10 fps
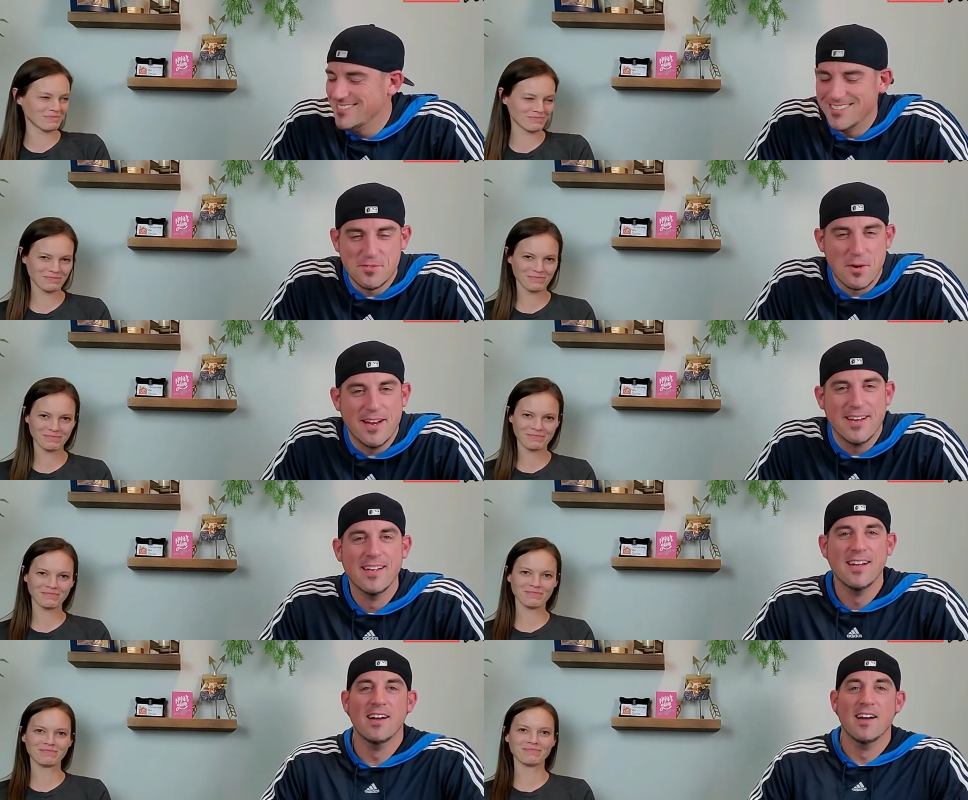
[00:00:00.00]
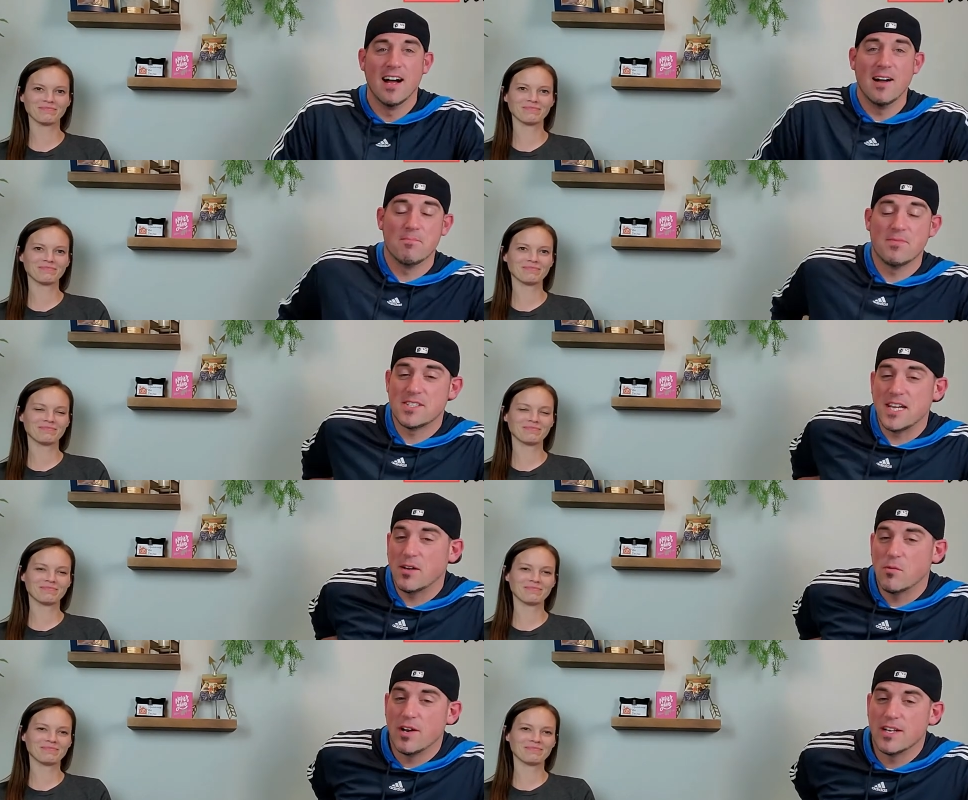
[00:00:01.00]
Speaker 1: That's right. Um, the
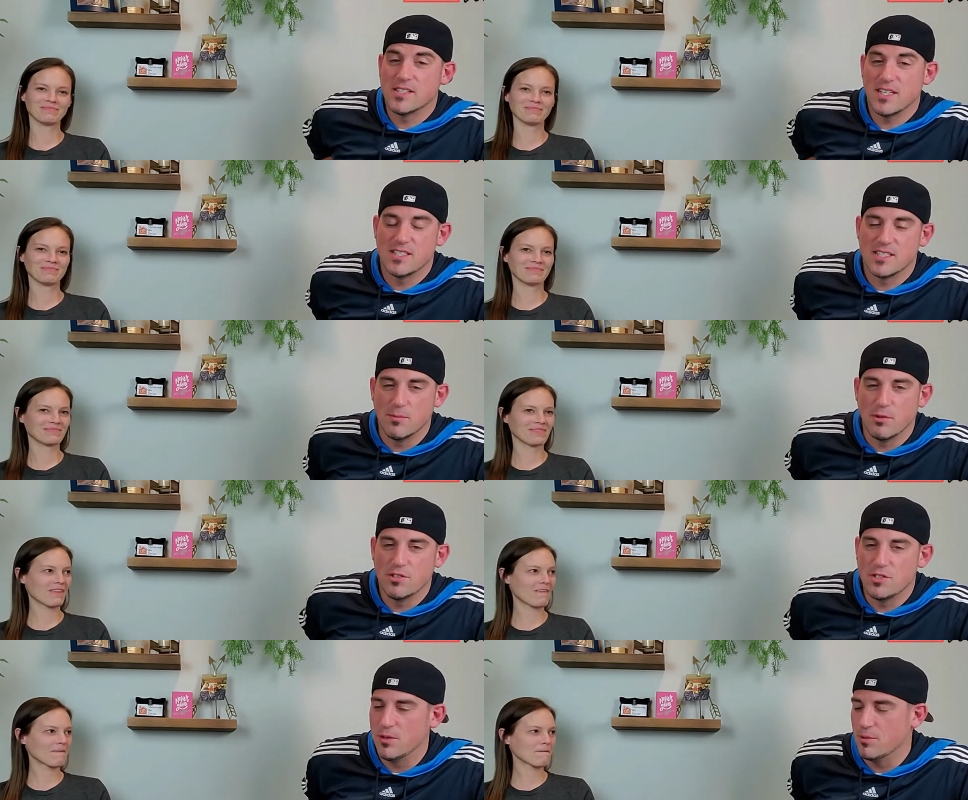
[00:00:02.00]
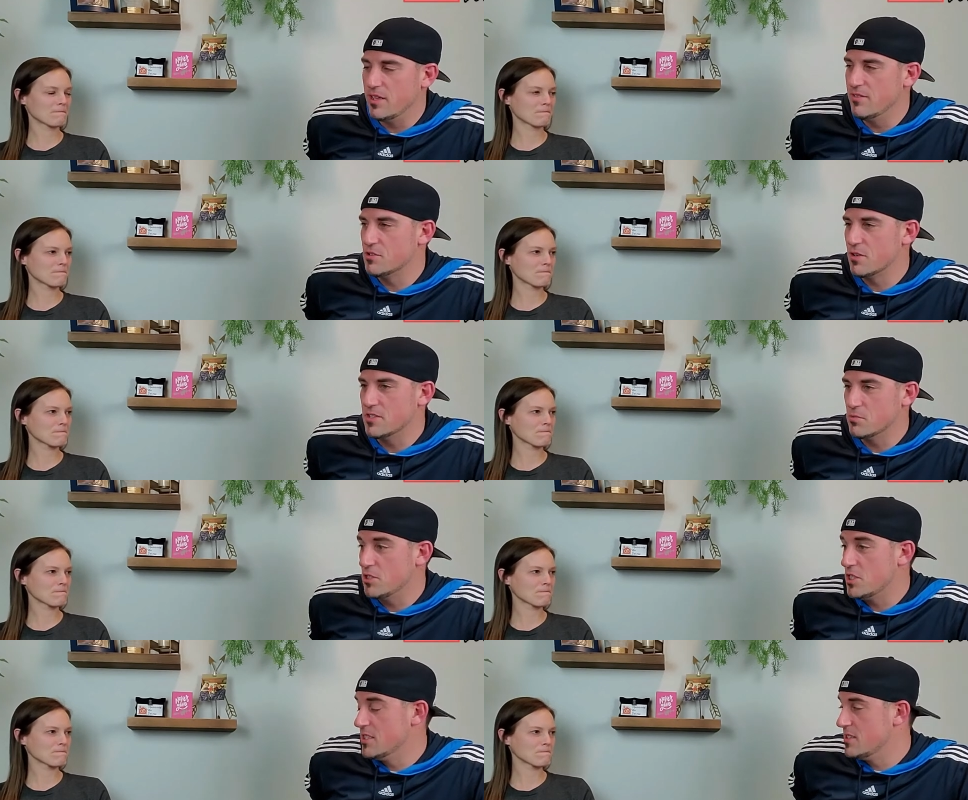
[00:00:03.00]
second one is is similar to a relief stress,
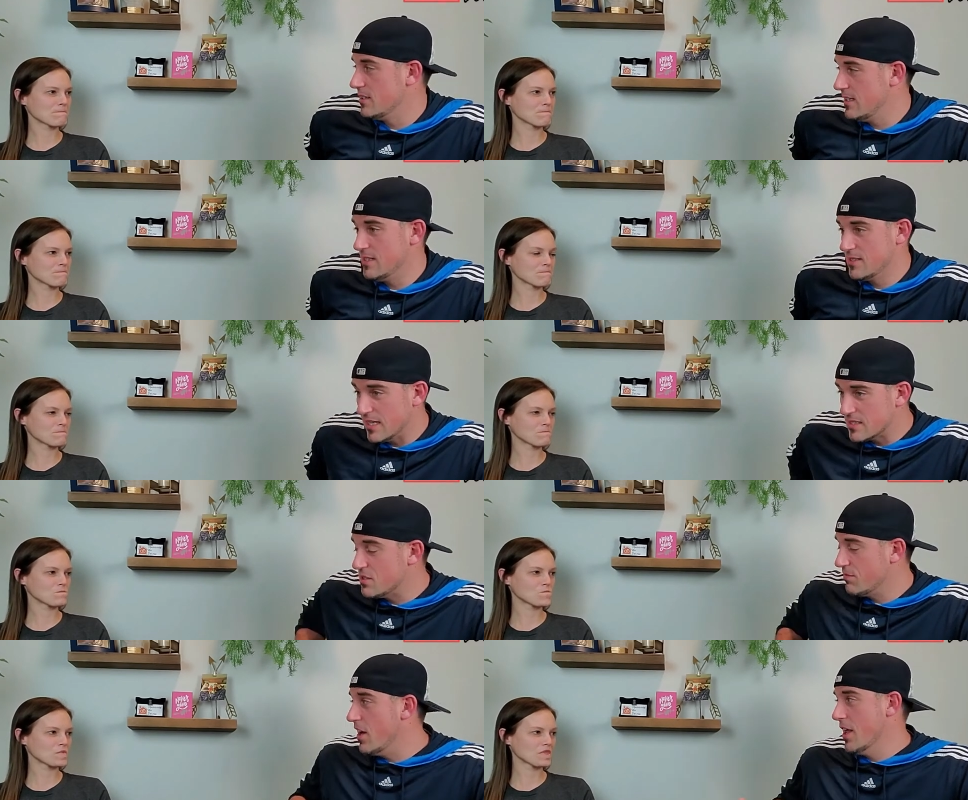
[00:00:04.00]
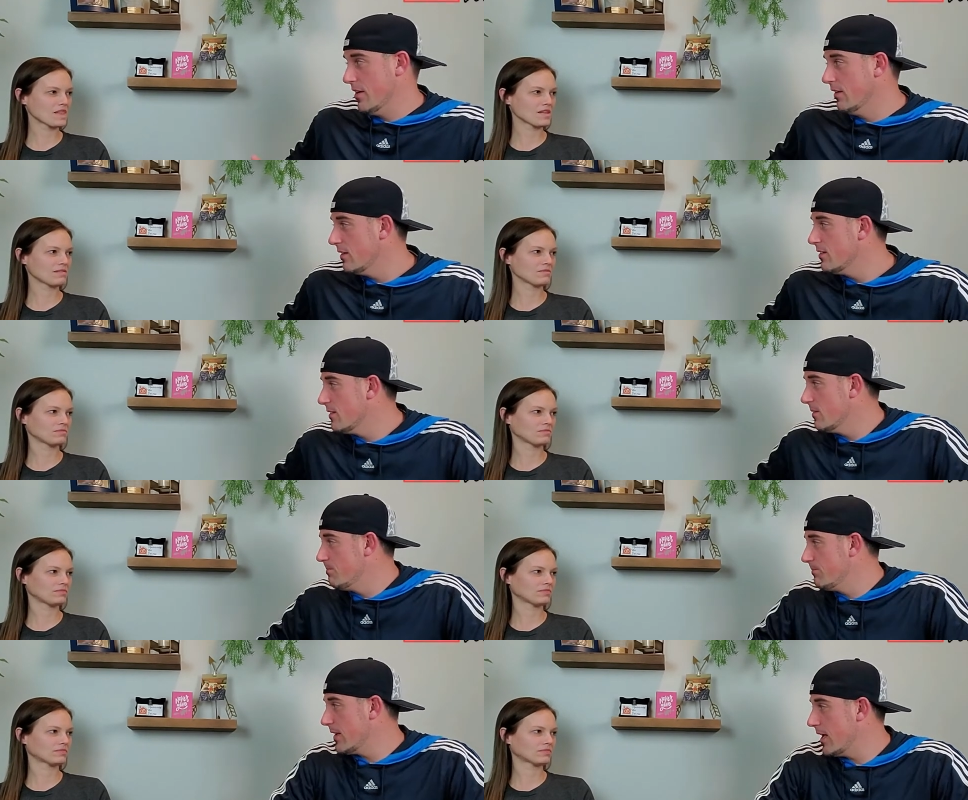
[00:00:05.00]
which is that sex is fun,
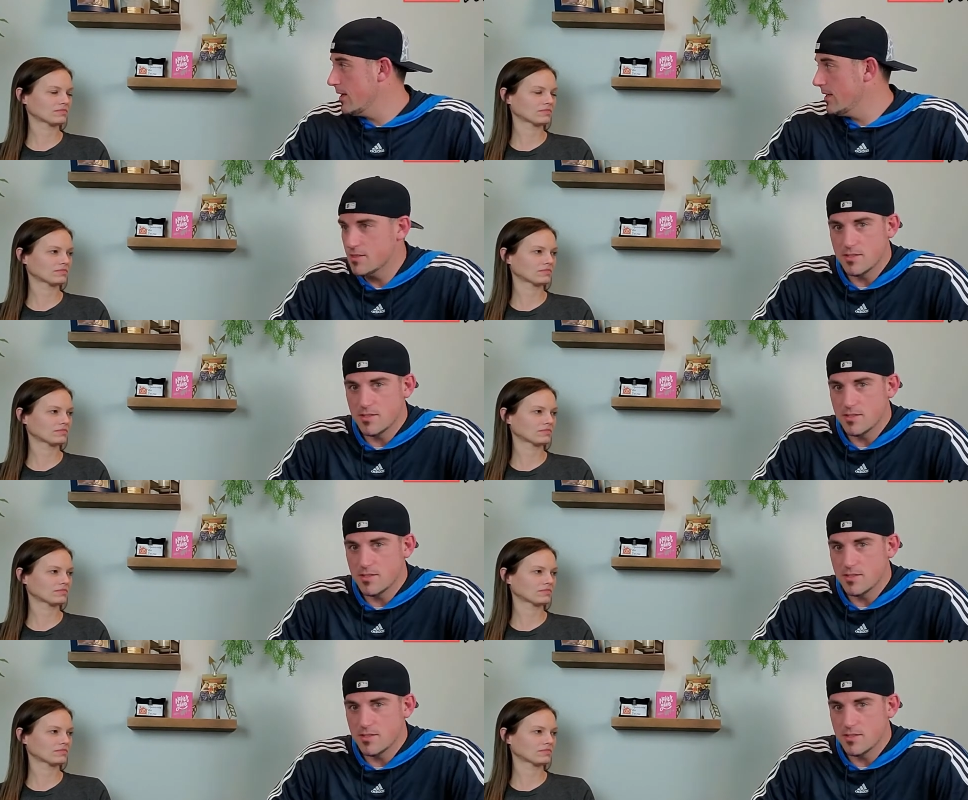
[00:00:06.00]
um, and it's